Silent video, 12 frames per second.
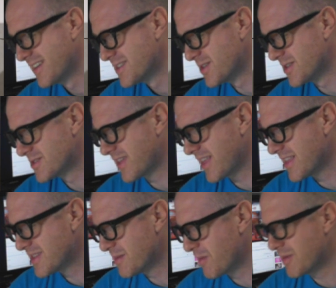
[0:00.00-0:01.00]
So it's like
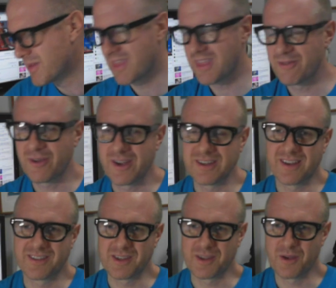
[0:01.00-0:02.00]
at the moment that they find
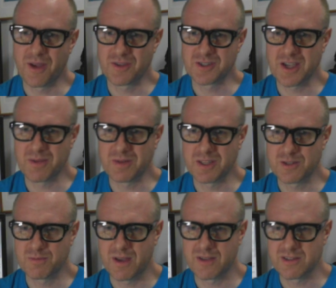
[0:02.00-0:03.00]
out that you have a Japanese
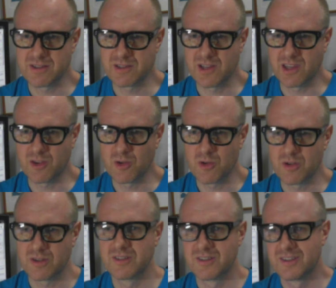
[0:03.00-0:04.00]
spouse, it's like
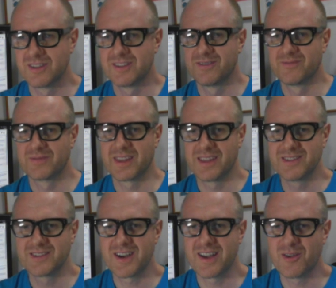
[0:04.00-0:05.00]

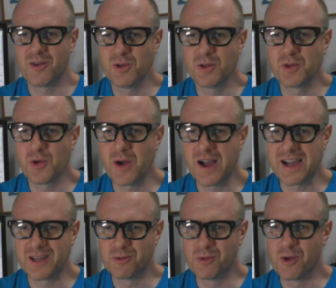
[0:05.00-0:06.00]
all your
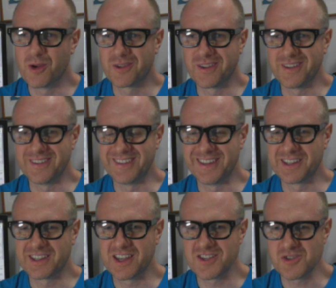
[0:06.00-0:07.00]
hard work and
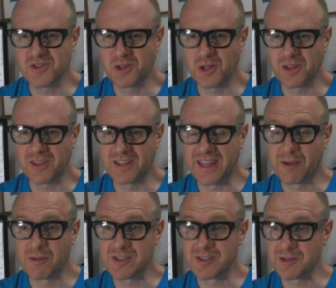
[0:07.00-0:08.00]
dedication to learning the
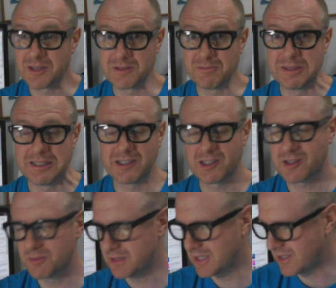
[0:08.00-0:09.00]
language is immediately
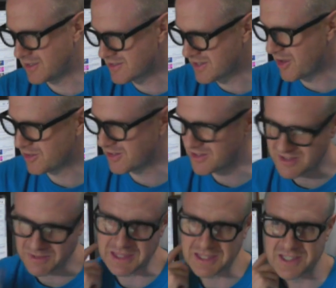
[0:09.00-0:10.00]
completely discounted. It's
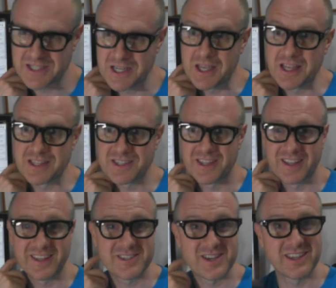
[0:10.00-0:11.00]
something that she gets that I
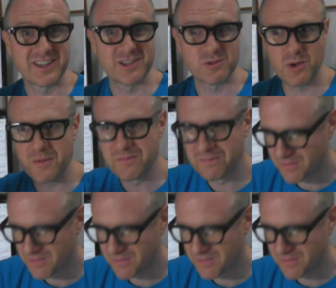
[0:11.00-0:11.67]
guess I get as well,